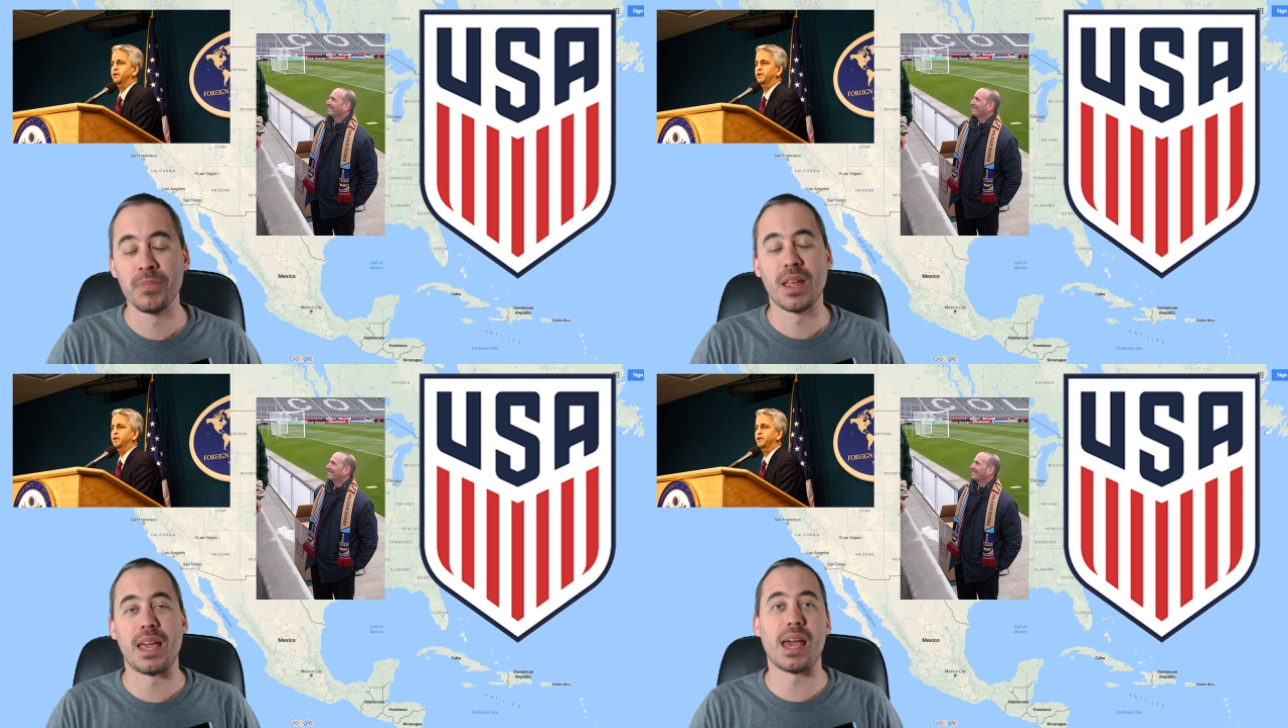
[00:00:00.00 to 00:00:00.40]

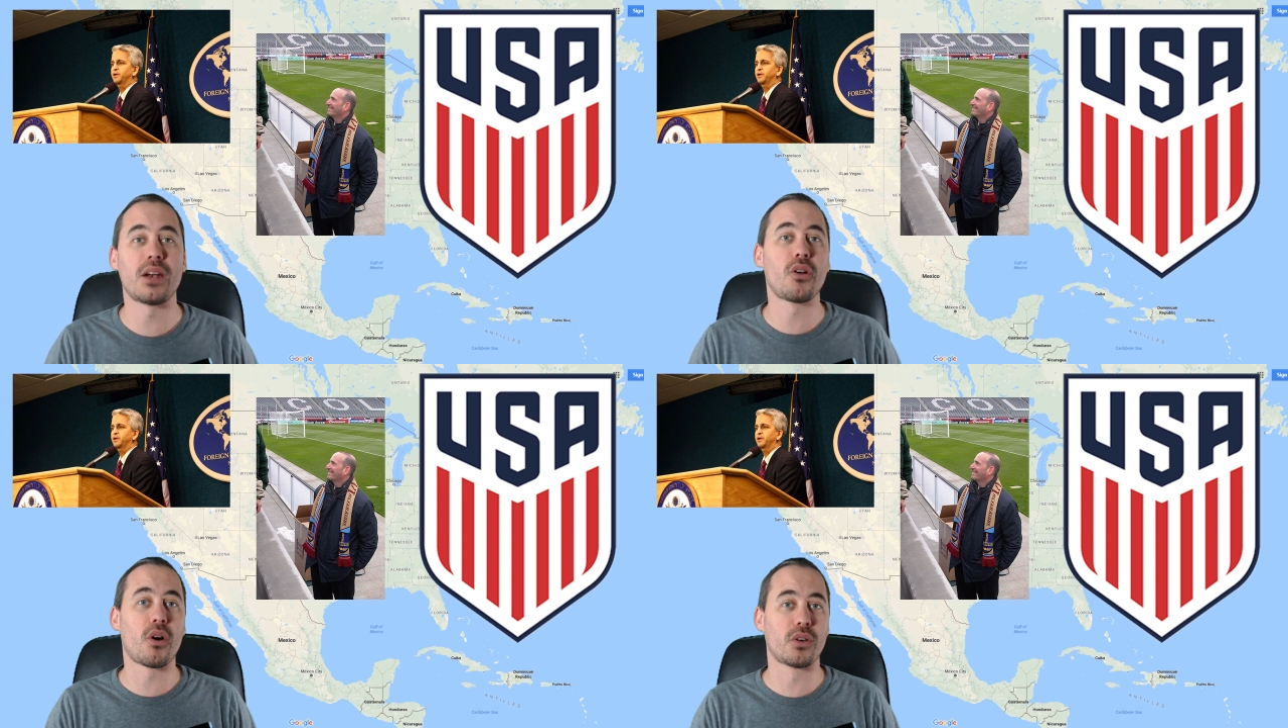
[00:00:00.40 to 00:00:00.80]
He had
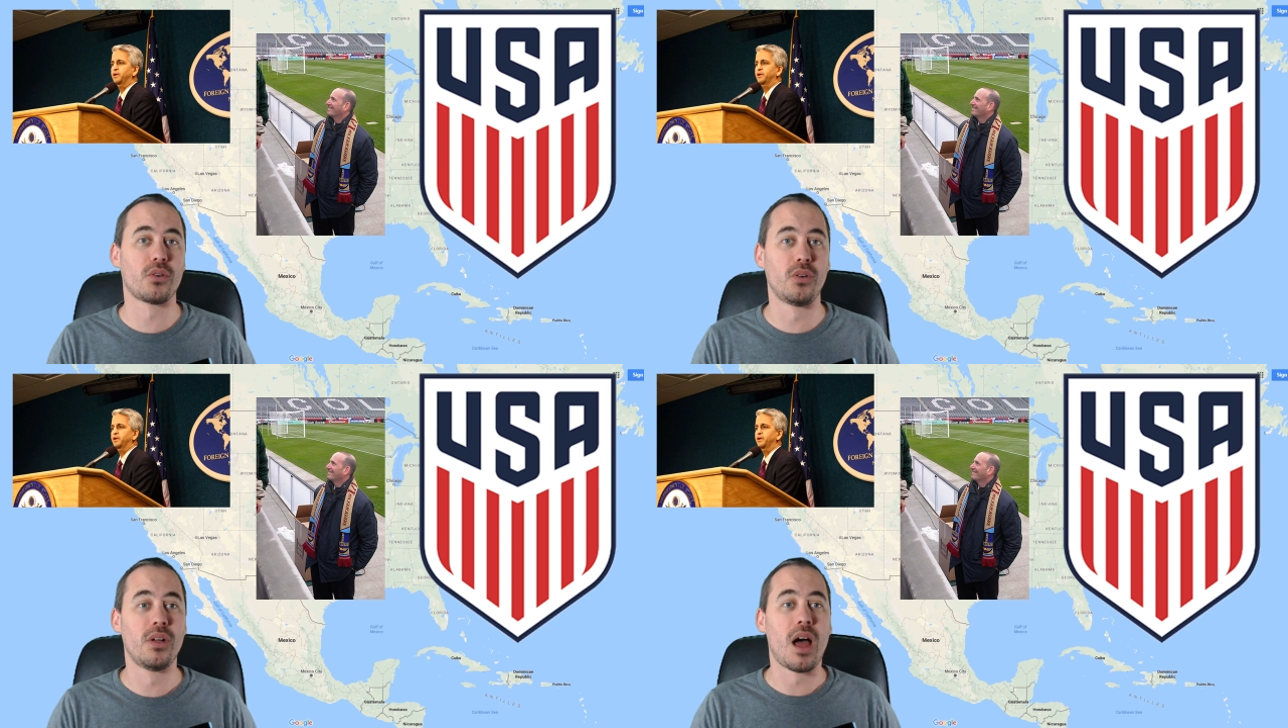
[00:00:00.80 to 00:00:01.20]
an
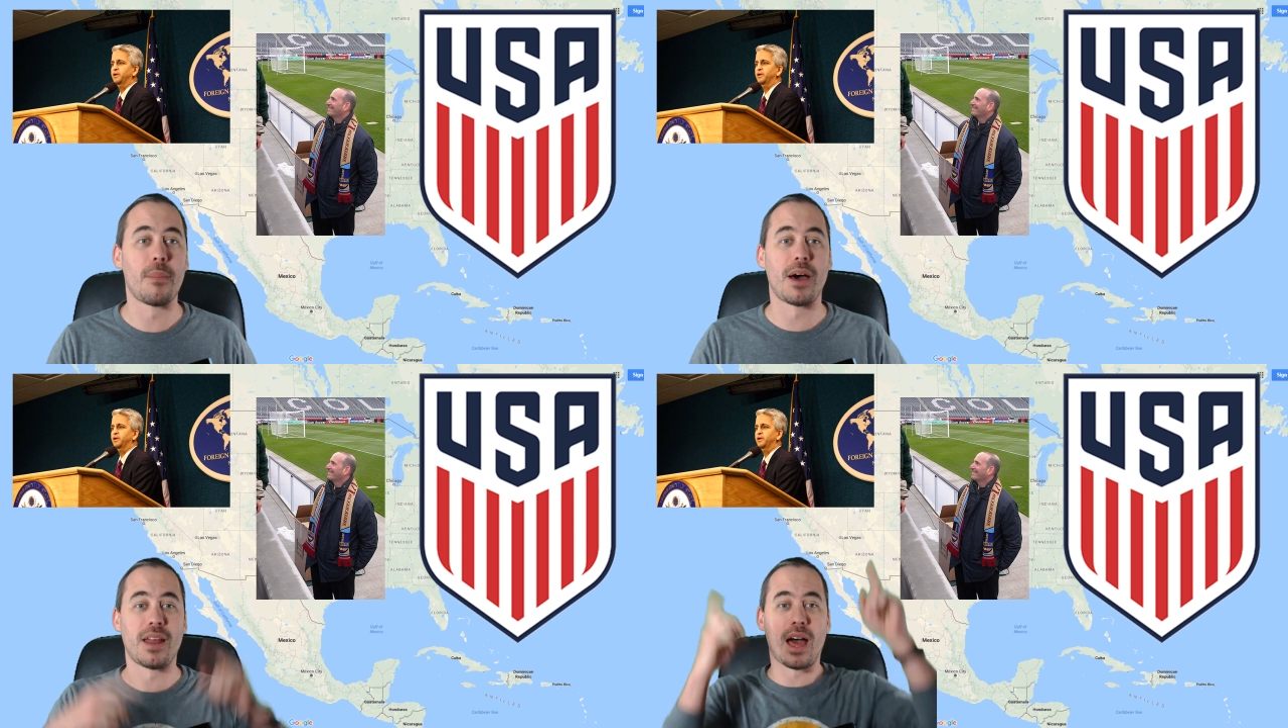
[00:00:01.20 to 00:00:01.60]
article
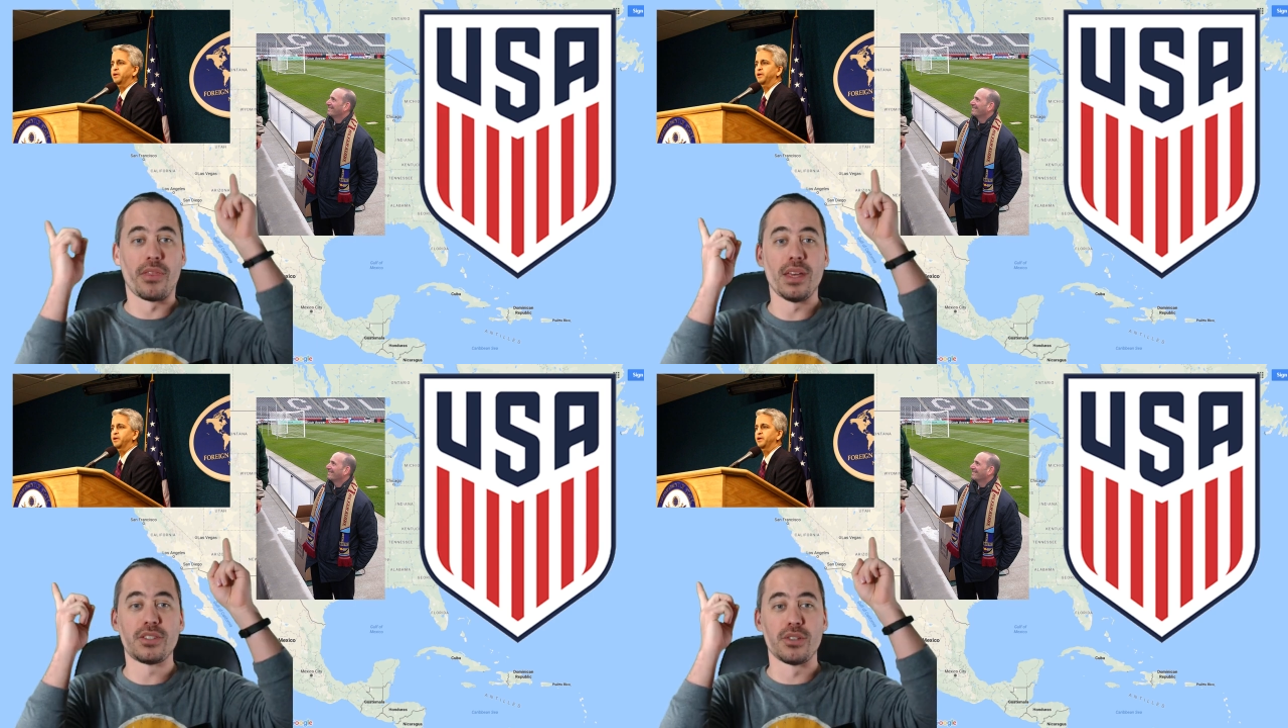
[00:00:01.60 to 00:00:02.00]
about how
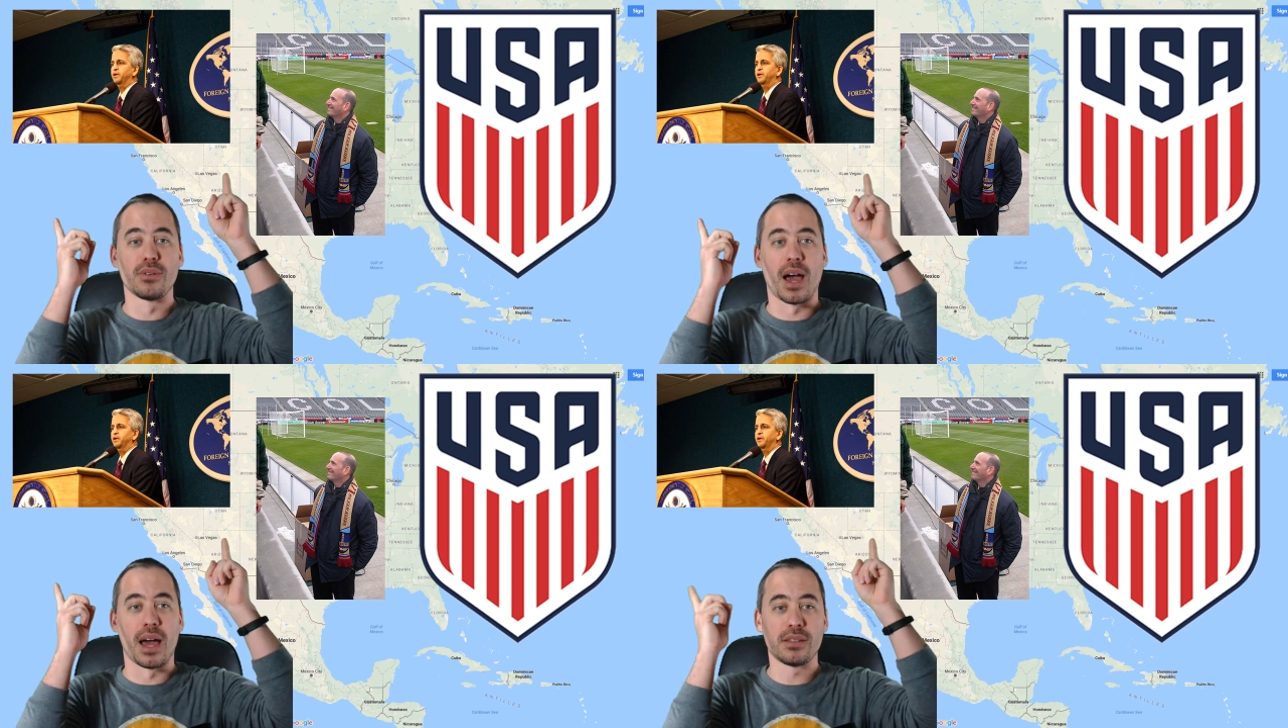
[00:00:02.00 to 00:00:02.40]
these two
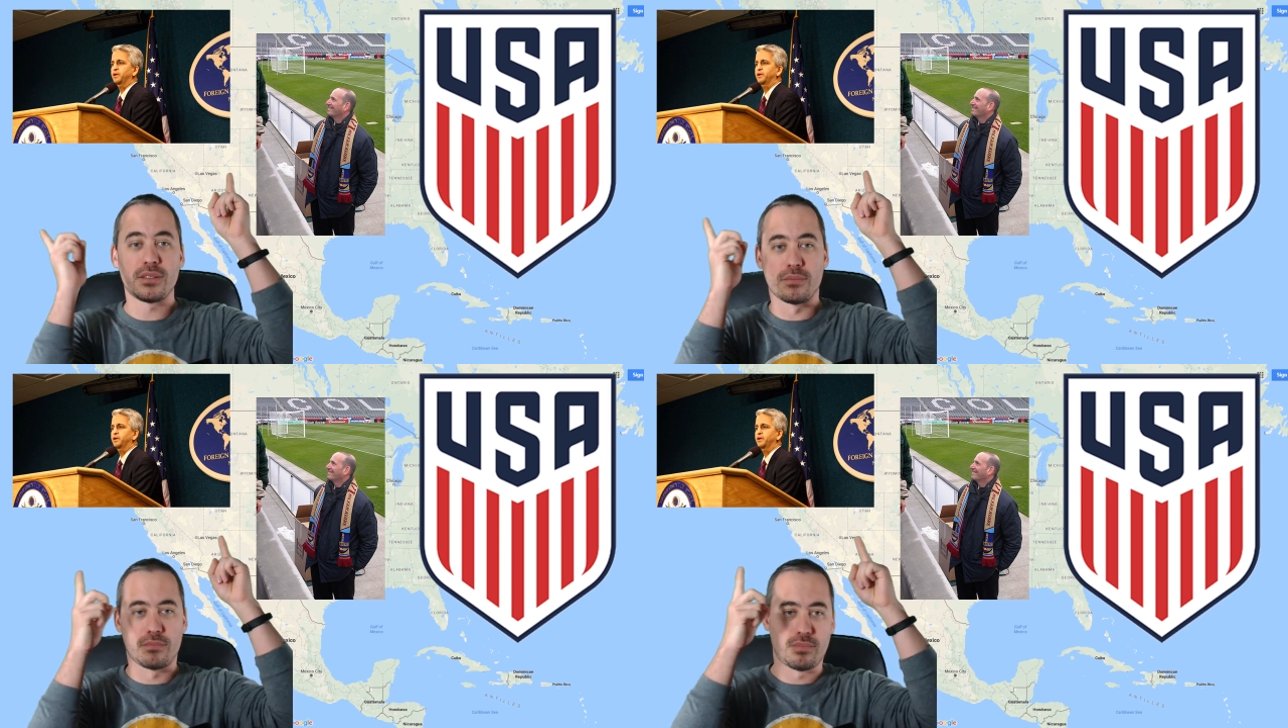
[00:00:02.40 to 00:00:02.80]
guys,